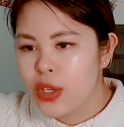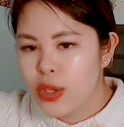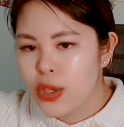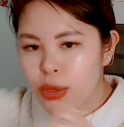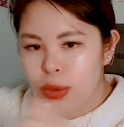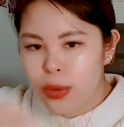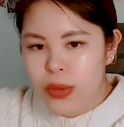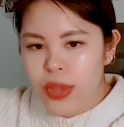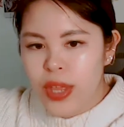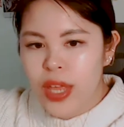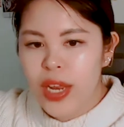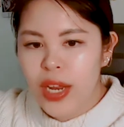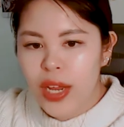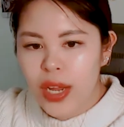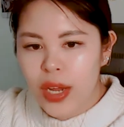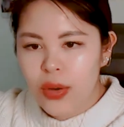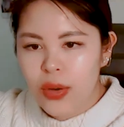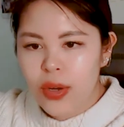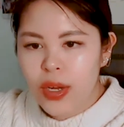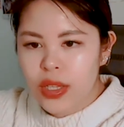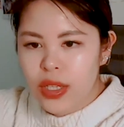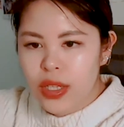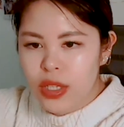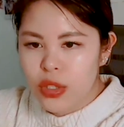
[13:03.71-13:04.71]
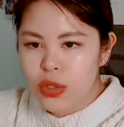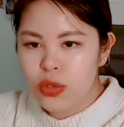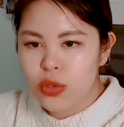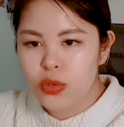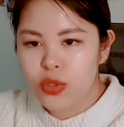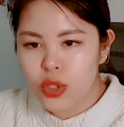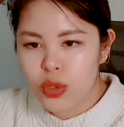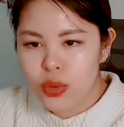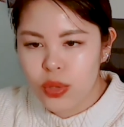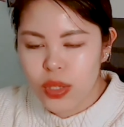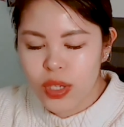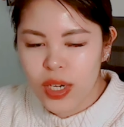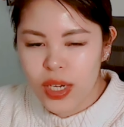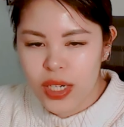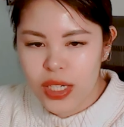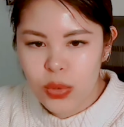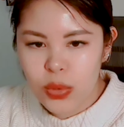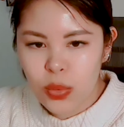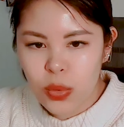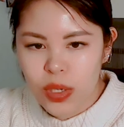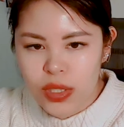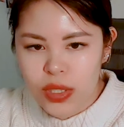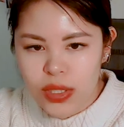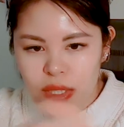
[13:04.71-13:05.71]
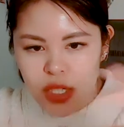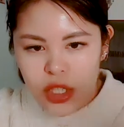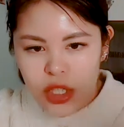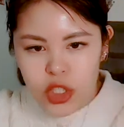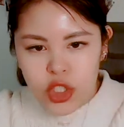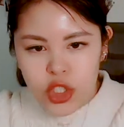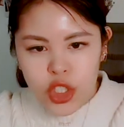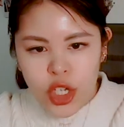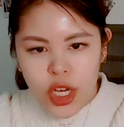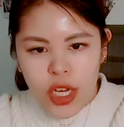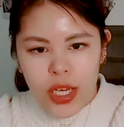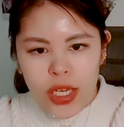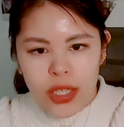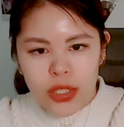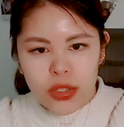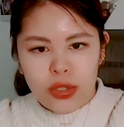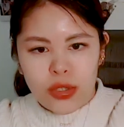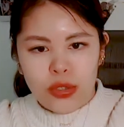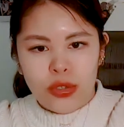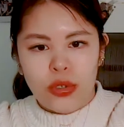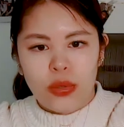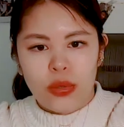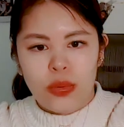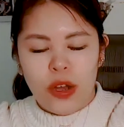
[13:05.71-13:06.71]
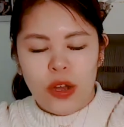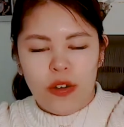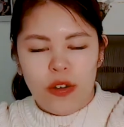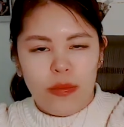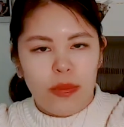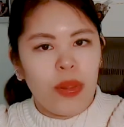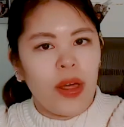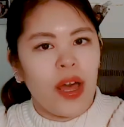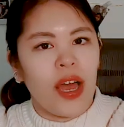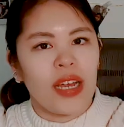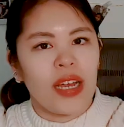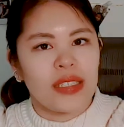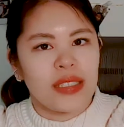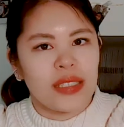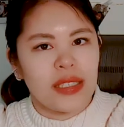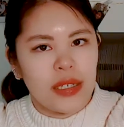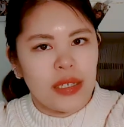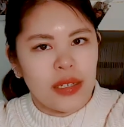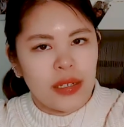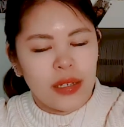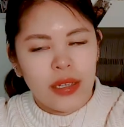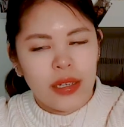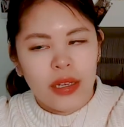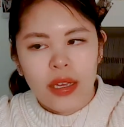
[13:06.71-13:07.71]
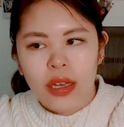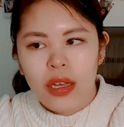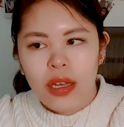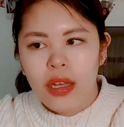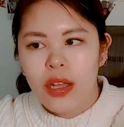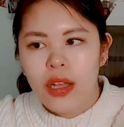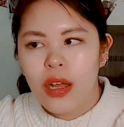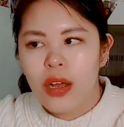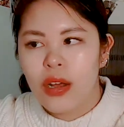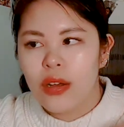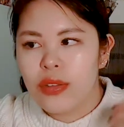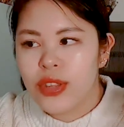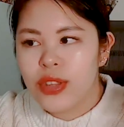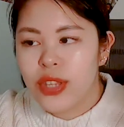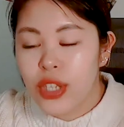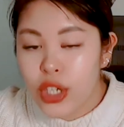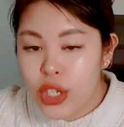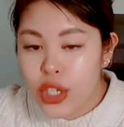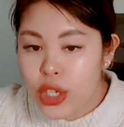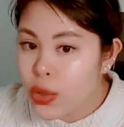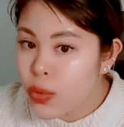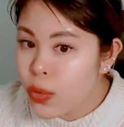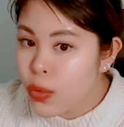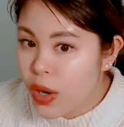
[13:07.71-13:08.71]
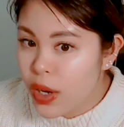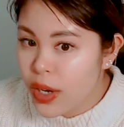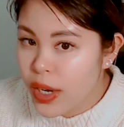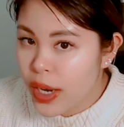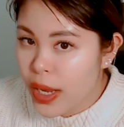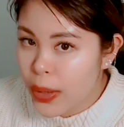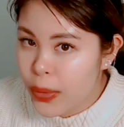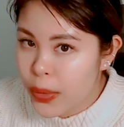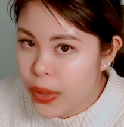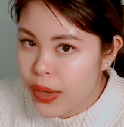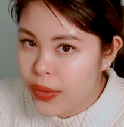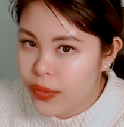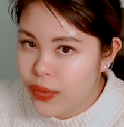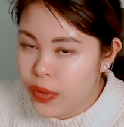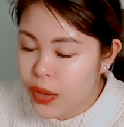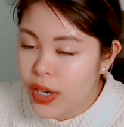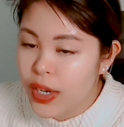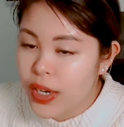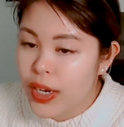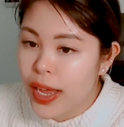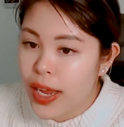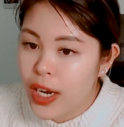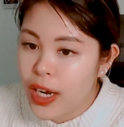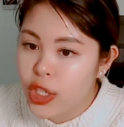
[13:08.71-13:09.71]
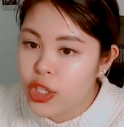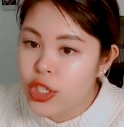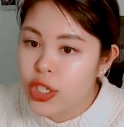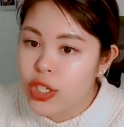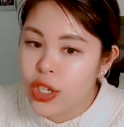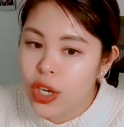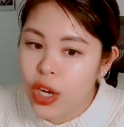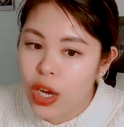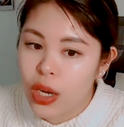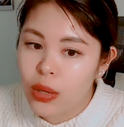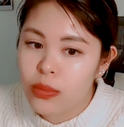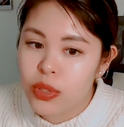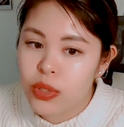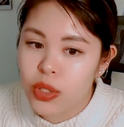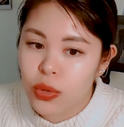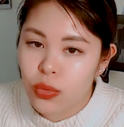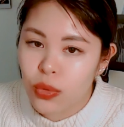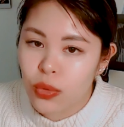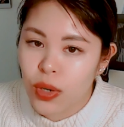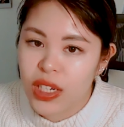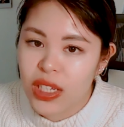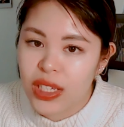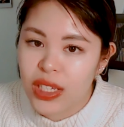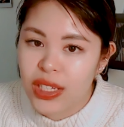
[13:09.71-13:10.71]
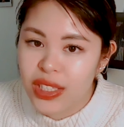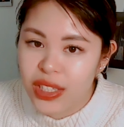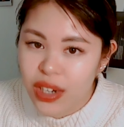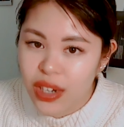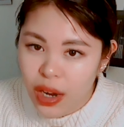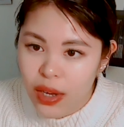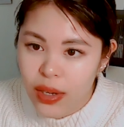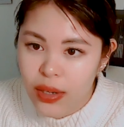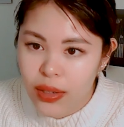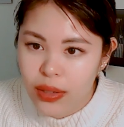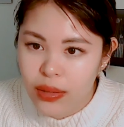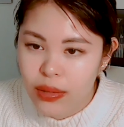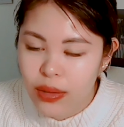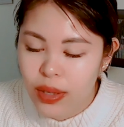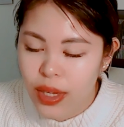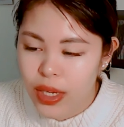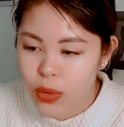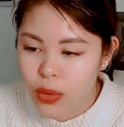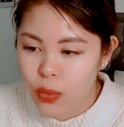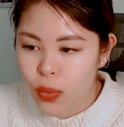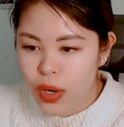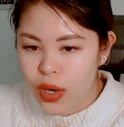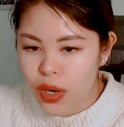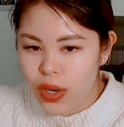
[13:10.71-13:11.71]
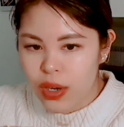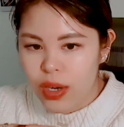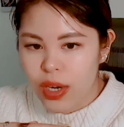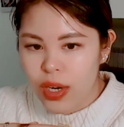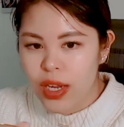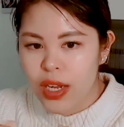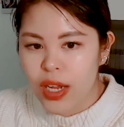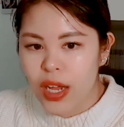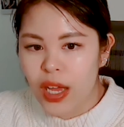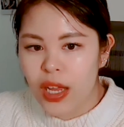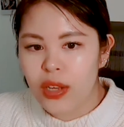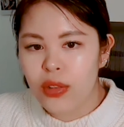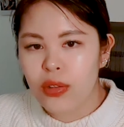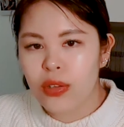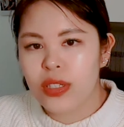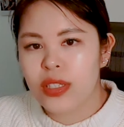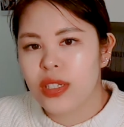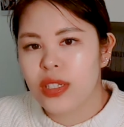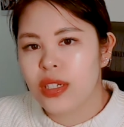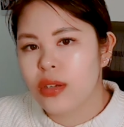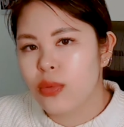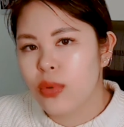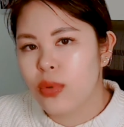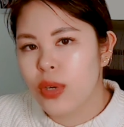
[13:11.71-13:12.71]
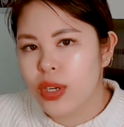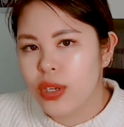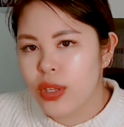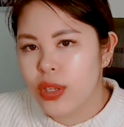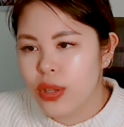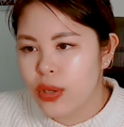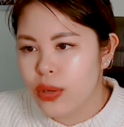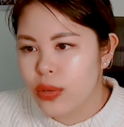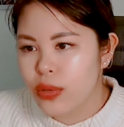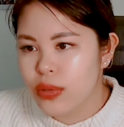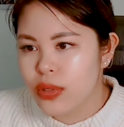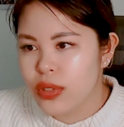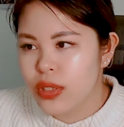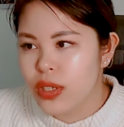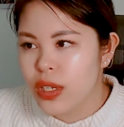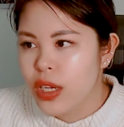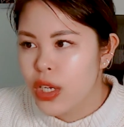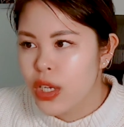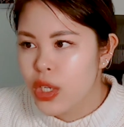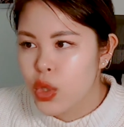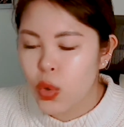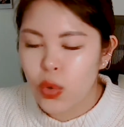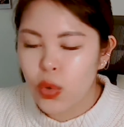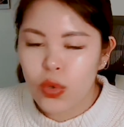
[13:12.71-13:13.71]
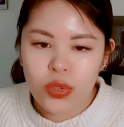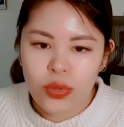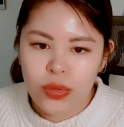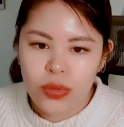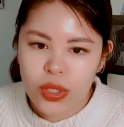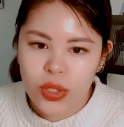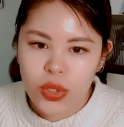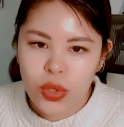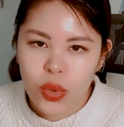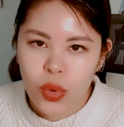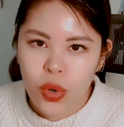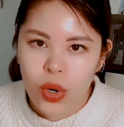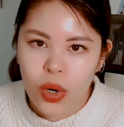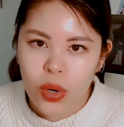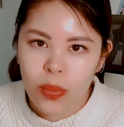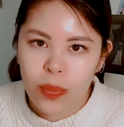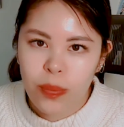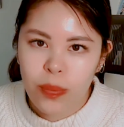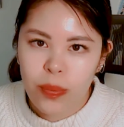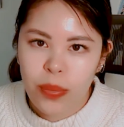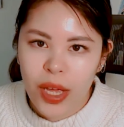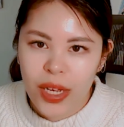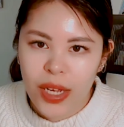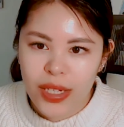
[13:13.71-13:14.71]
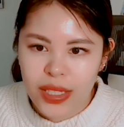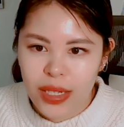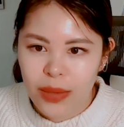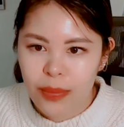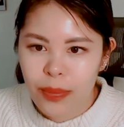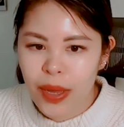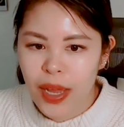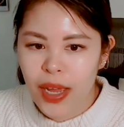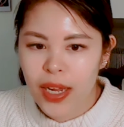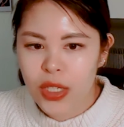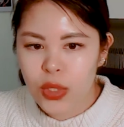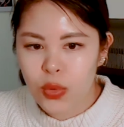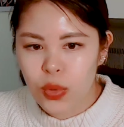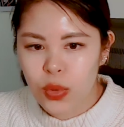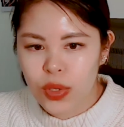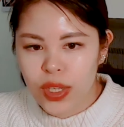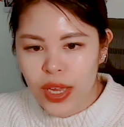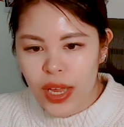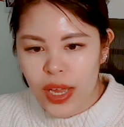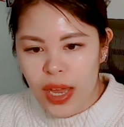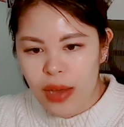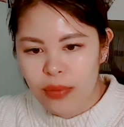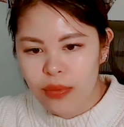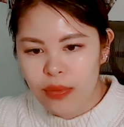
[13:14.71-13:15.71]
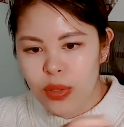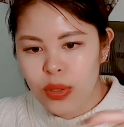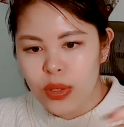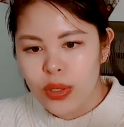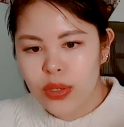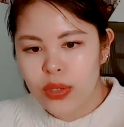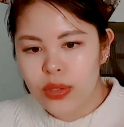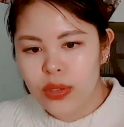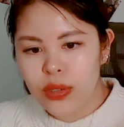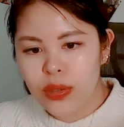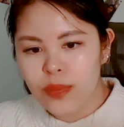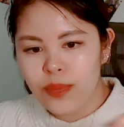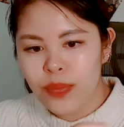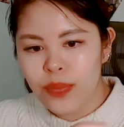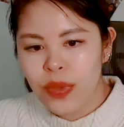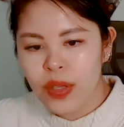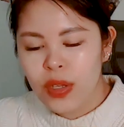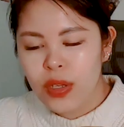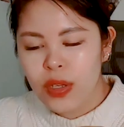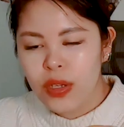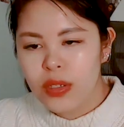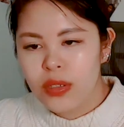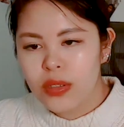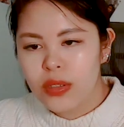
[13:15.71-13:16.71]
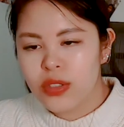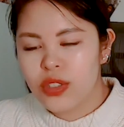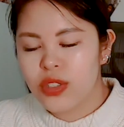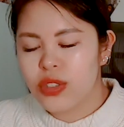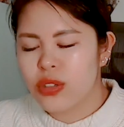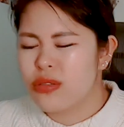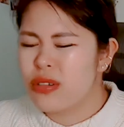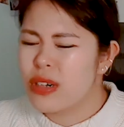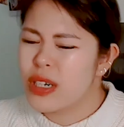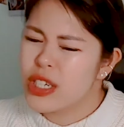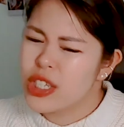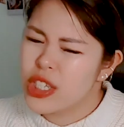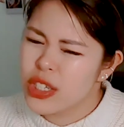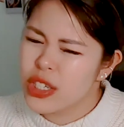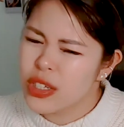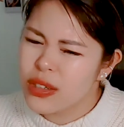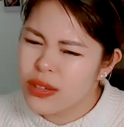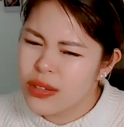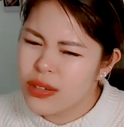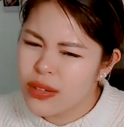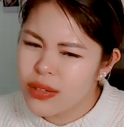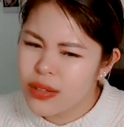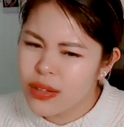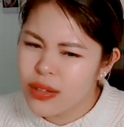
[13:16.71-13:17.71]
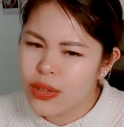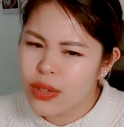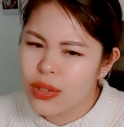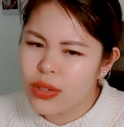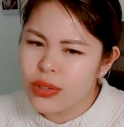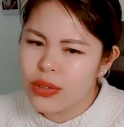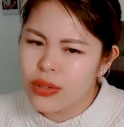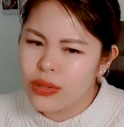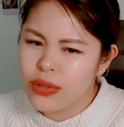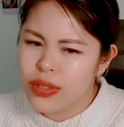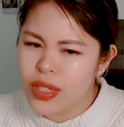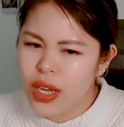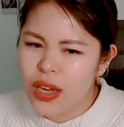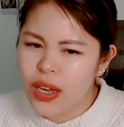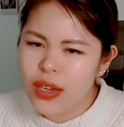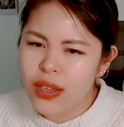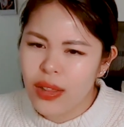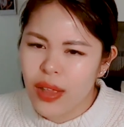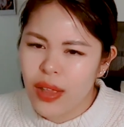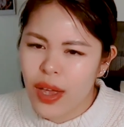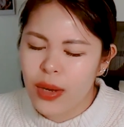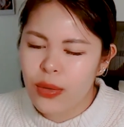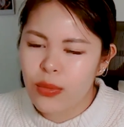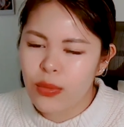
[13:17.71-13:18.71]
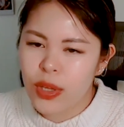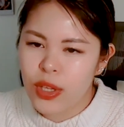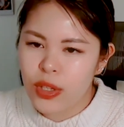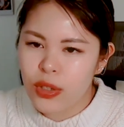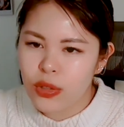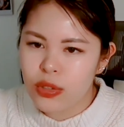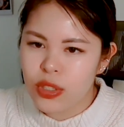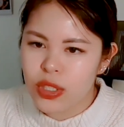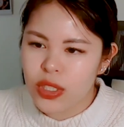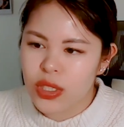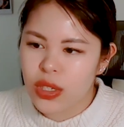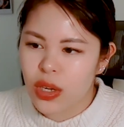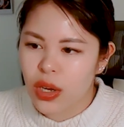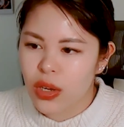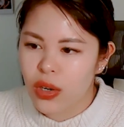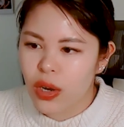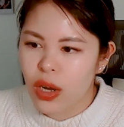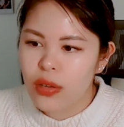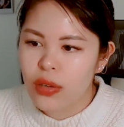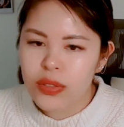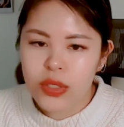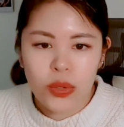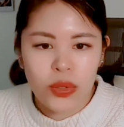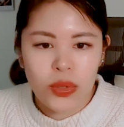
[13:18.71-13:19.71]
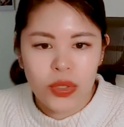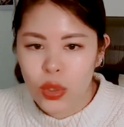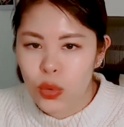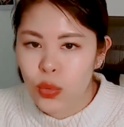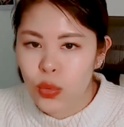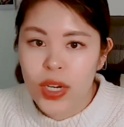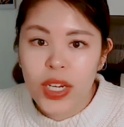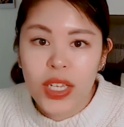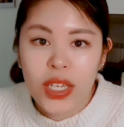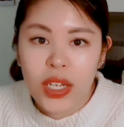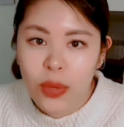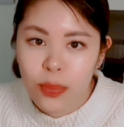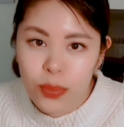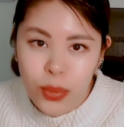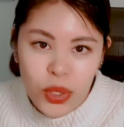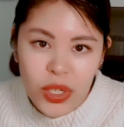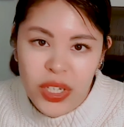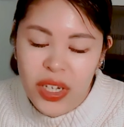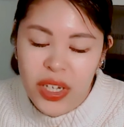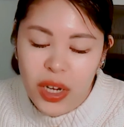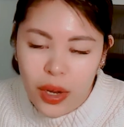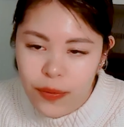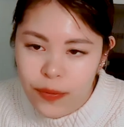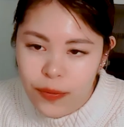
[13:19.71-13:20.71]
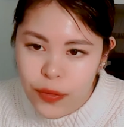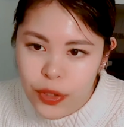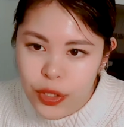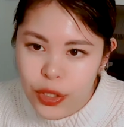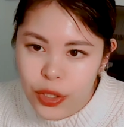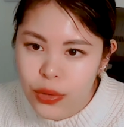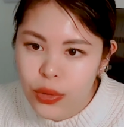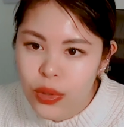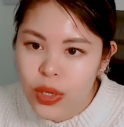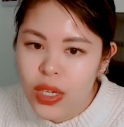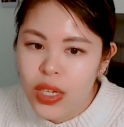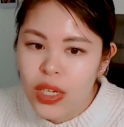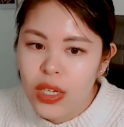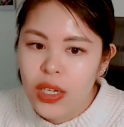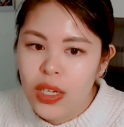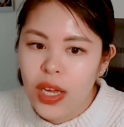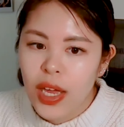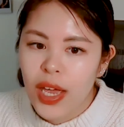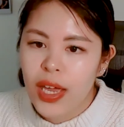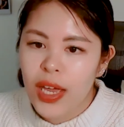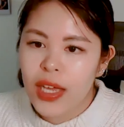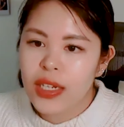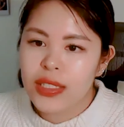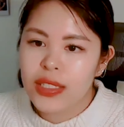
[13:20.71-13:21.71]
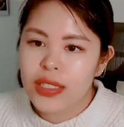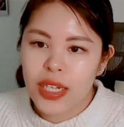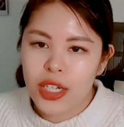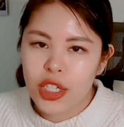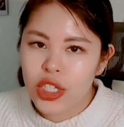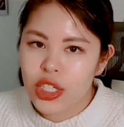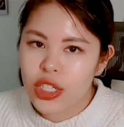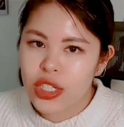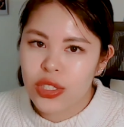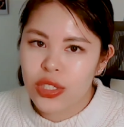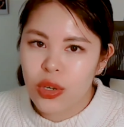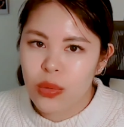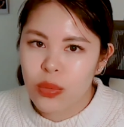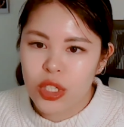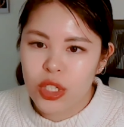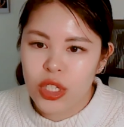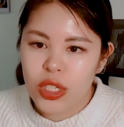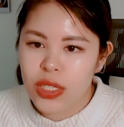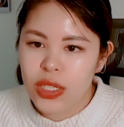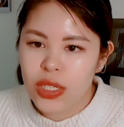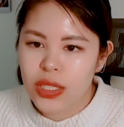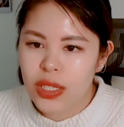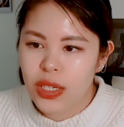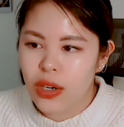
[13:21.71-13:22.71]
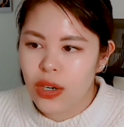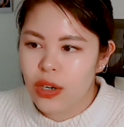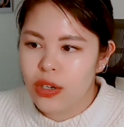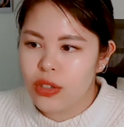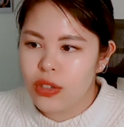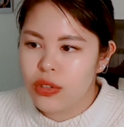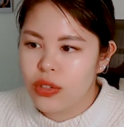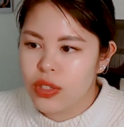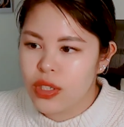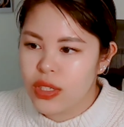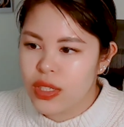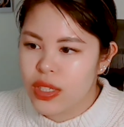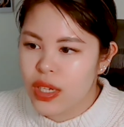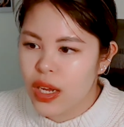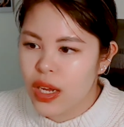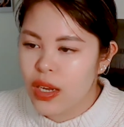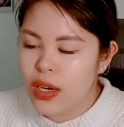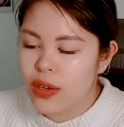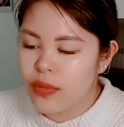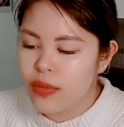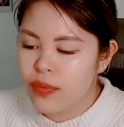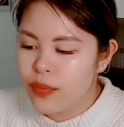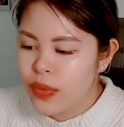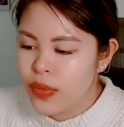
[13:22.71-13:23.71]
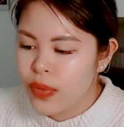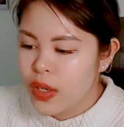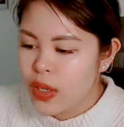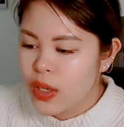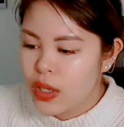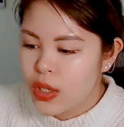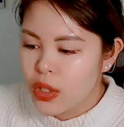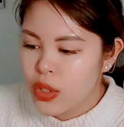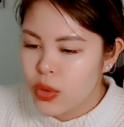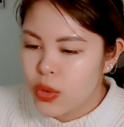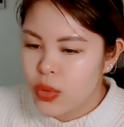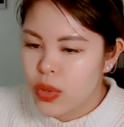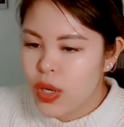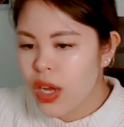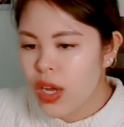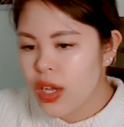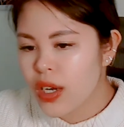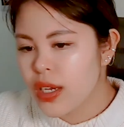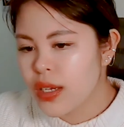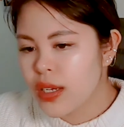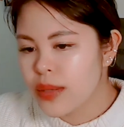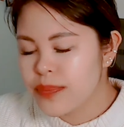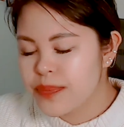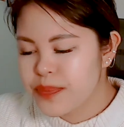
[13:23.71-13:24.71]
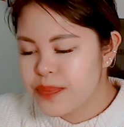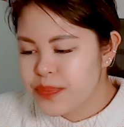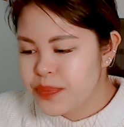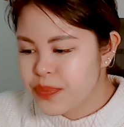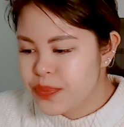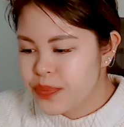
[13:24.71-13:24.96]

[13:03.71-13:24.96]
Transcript: You throw that out and then you do the next one. It's like a giant tube of plastic. The new one, however, it actually comes already done, like where it kind of looks like one of those grocery store plastic bags where they have the little serration, the little dotted line that you just cut off. So it's already pre-cut for you, and it's actually so much easier. You just kind of, you cut it.